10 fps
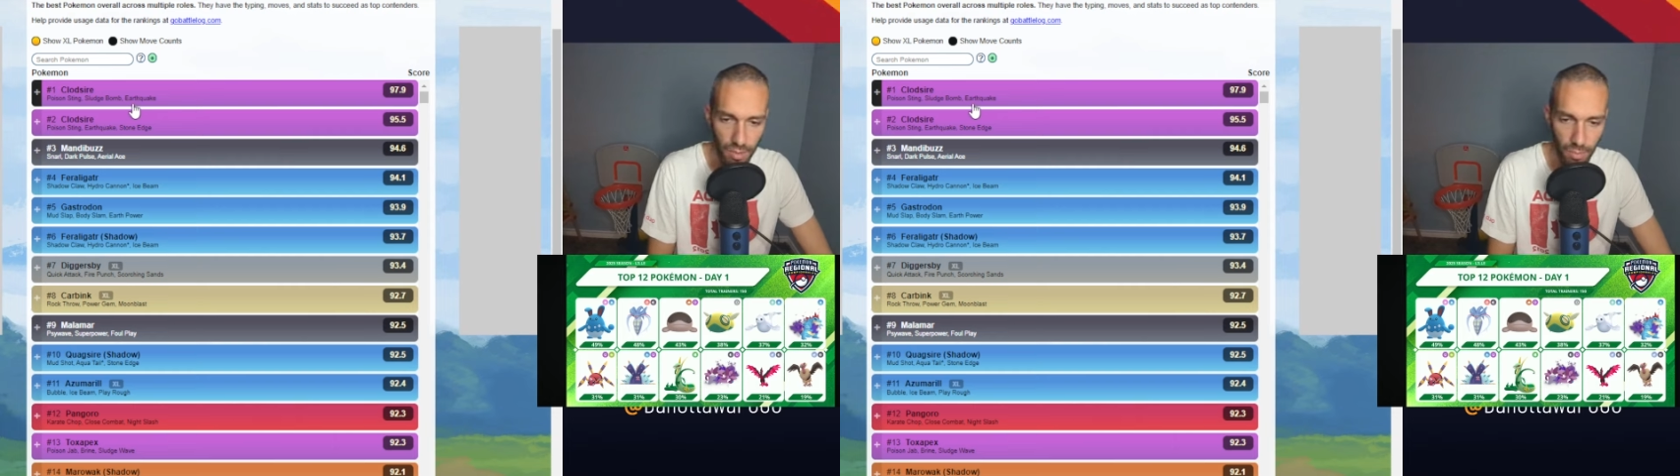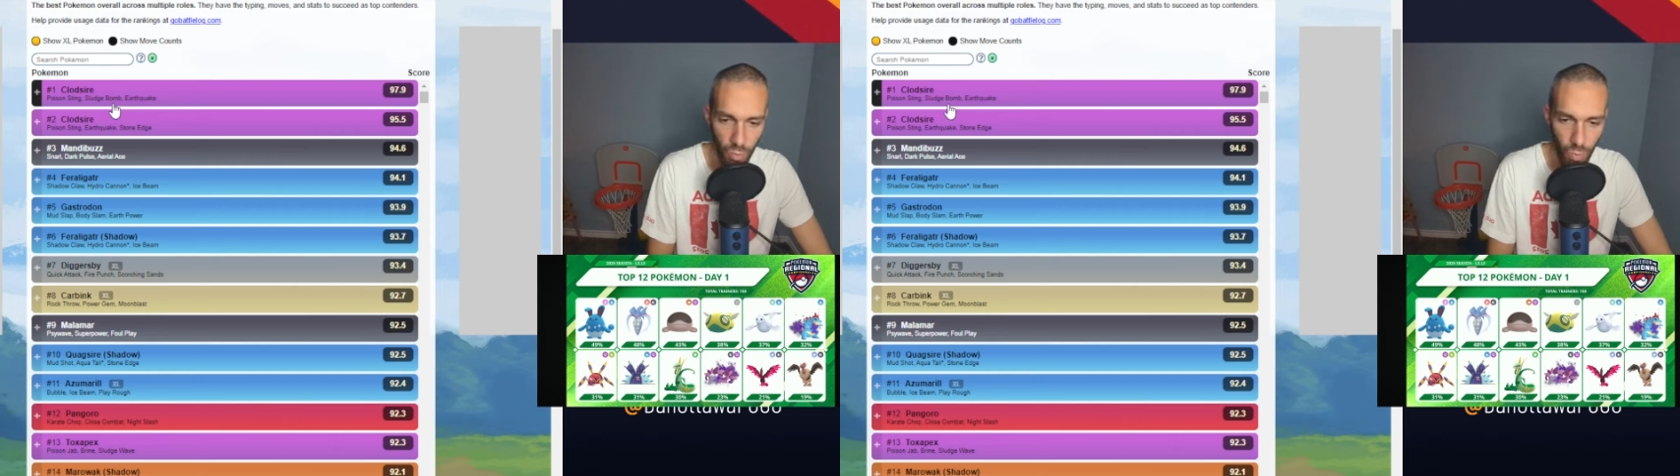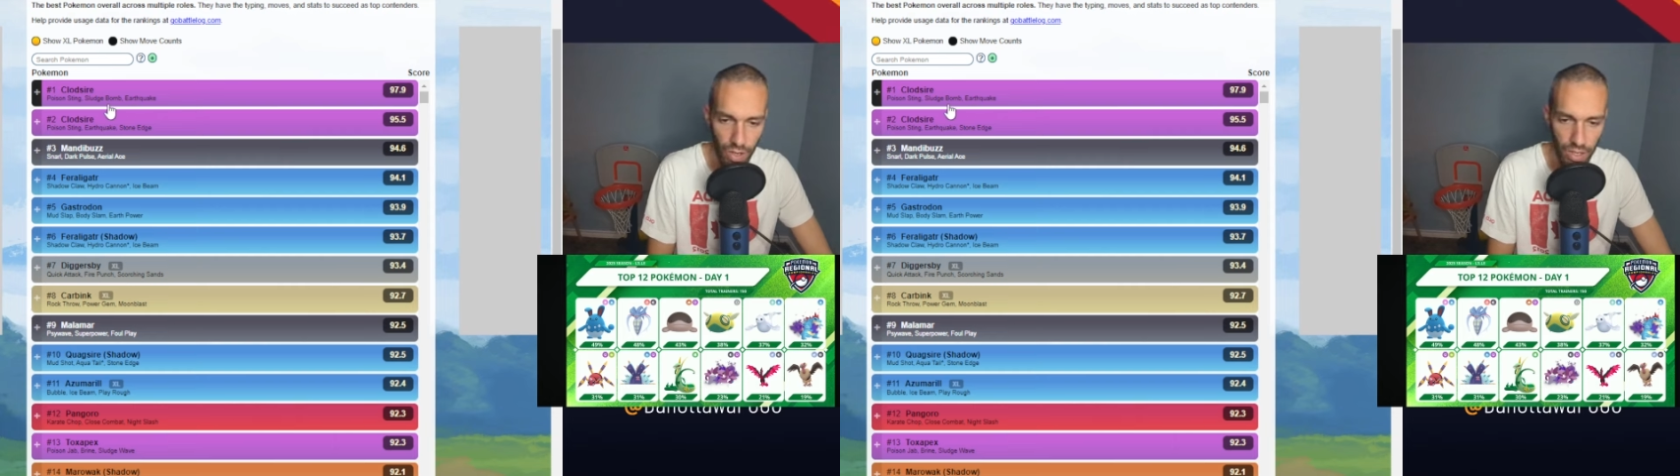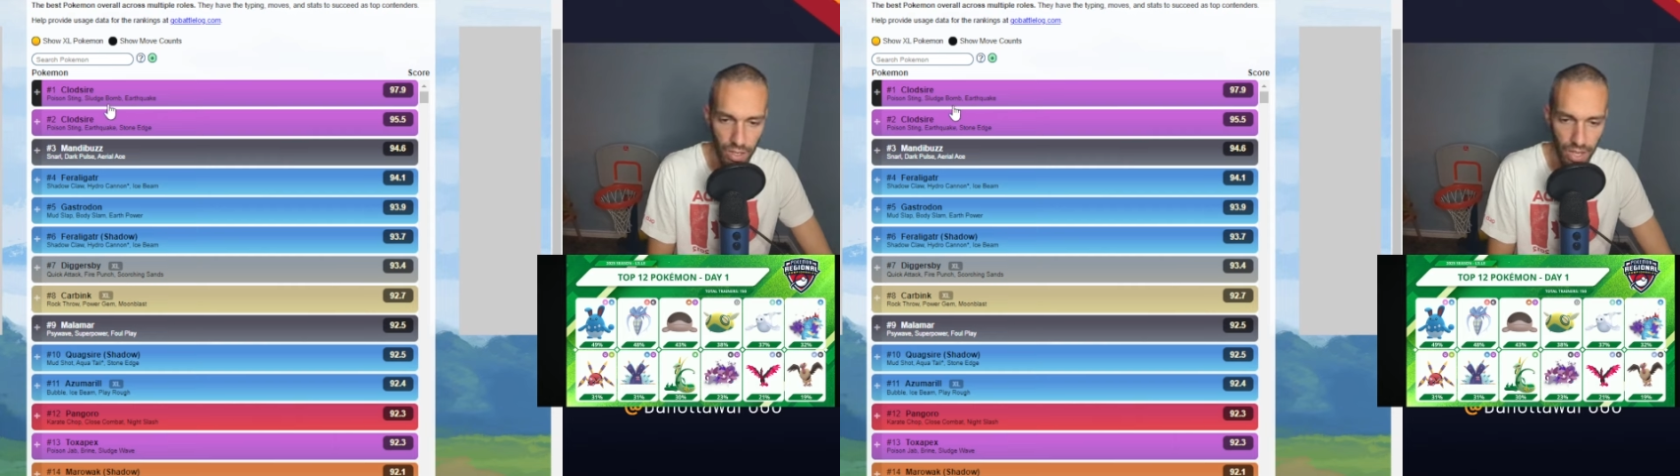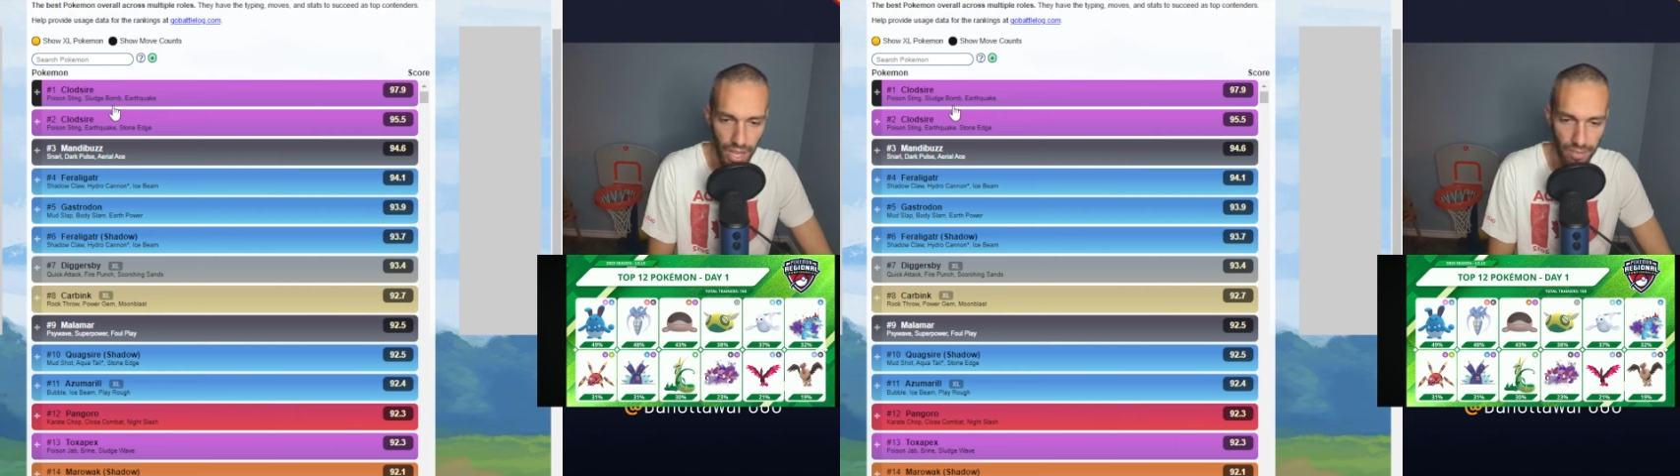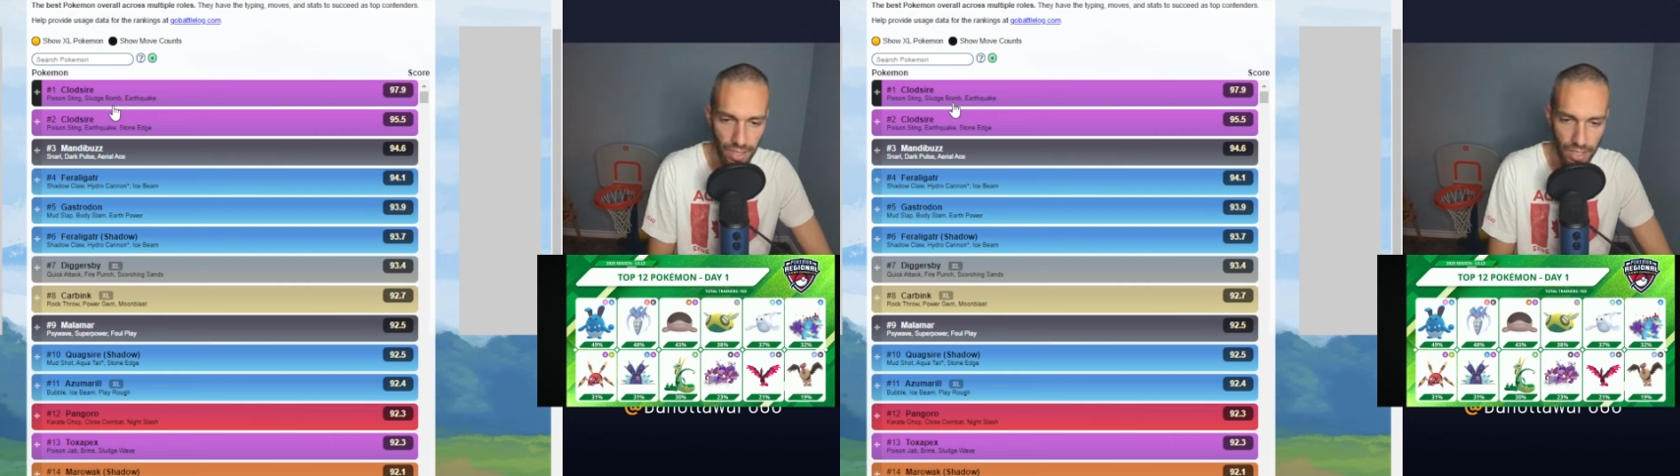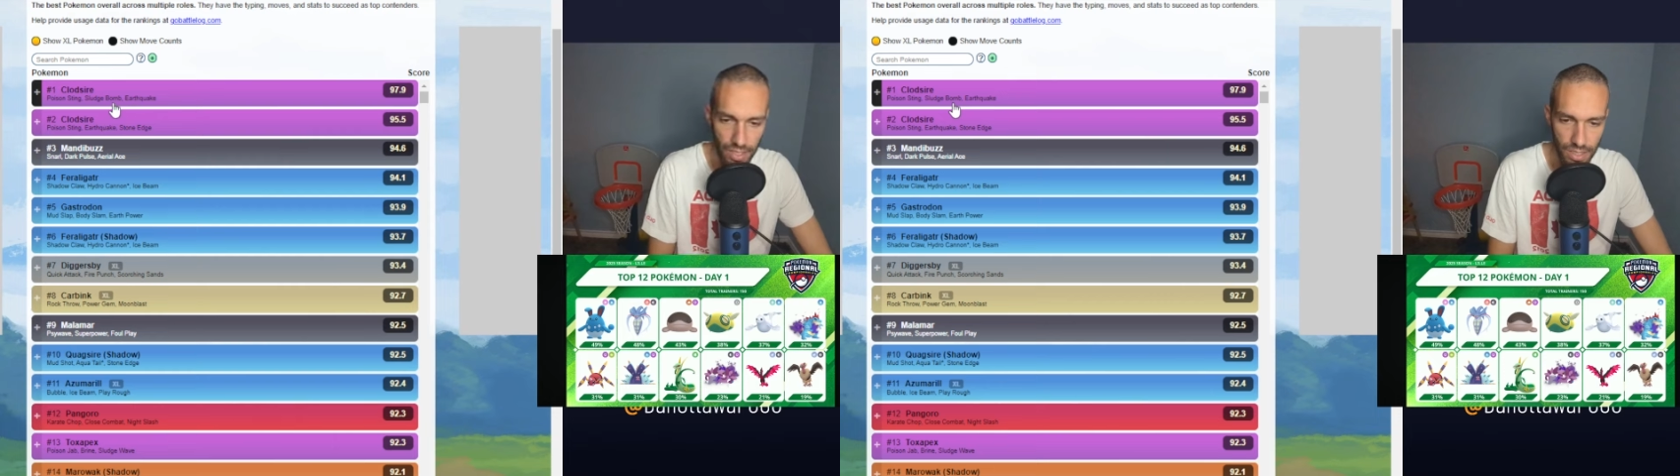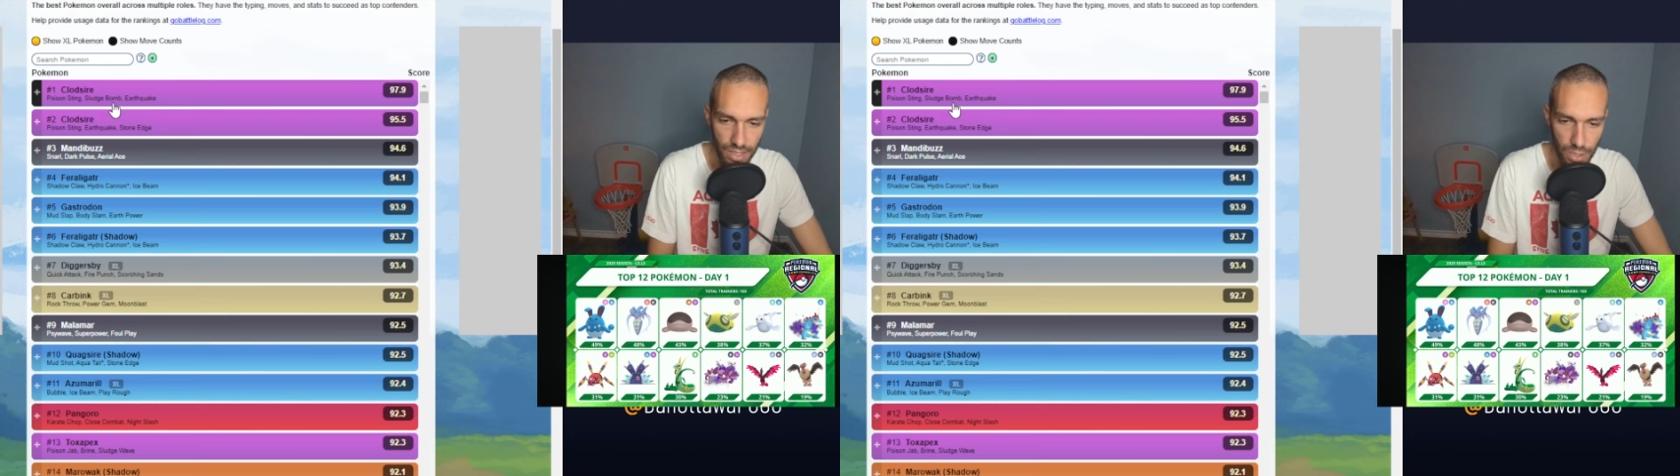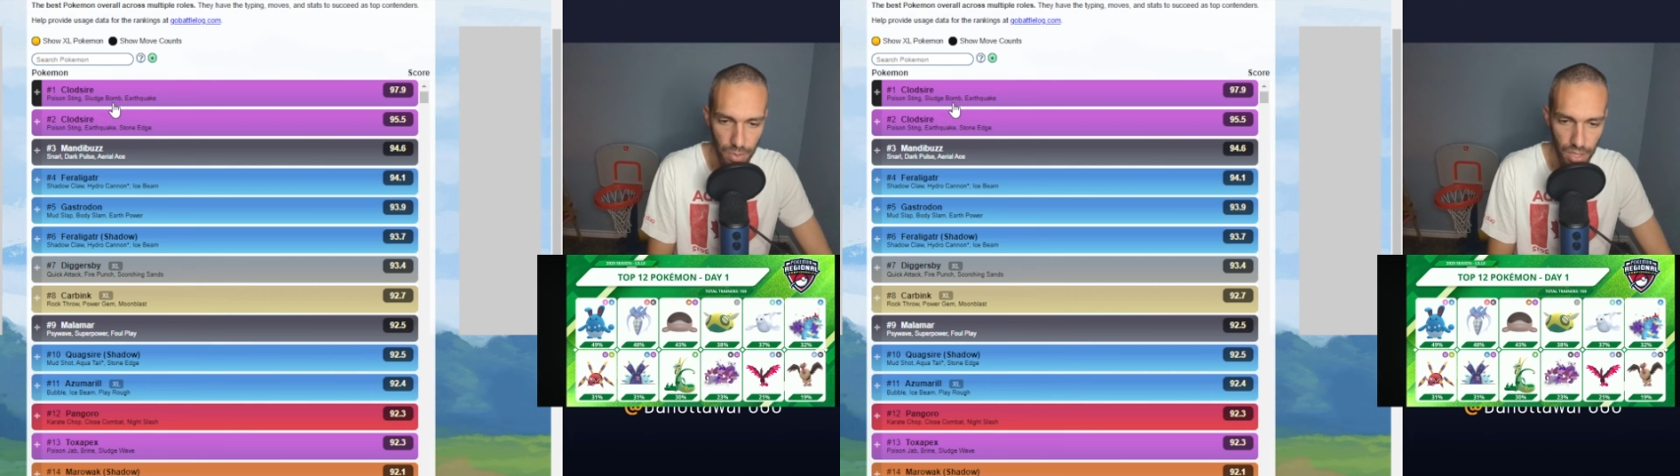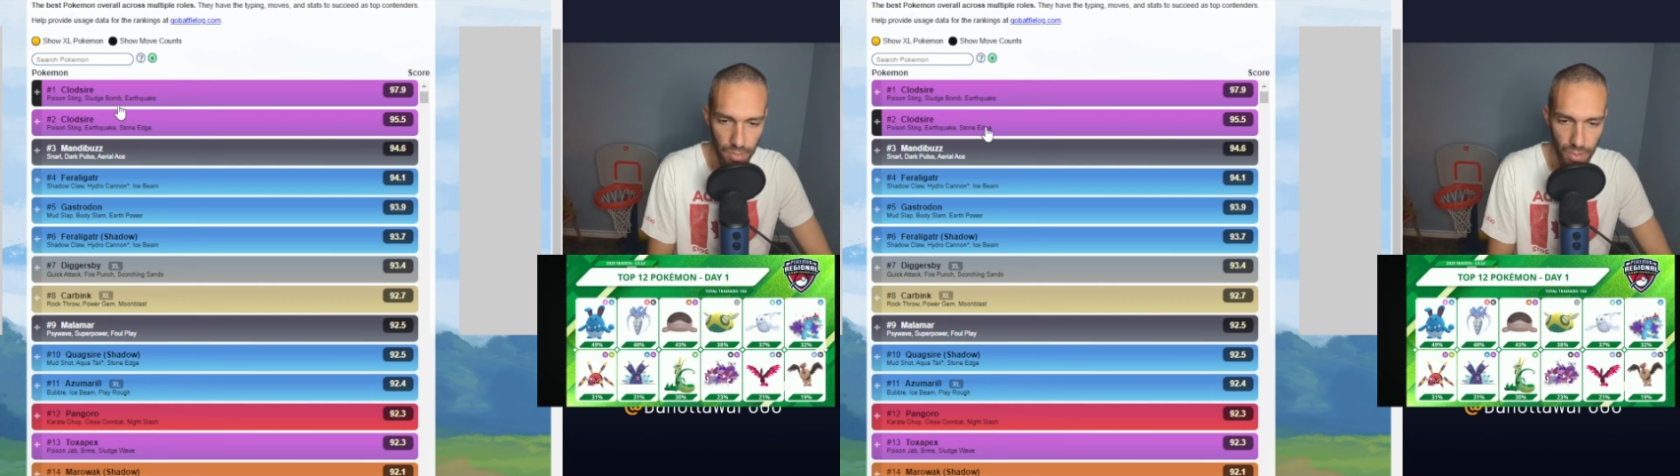one having Sludge Bomb,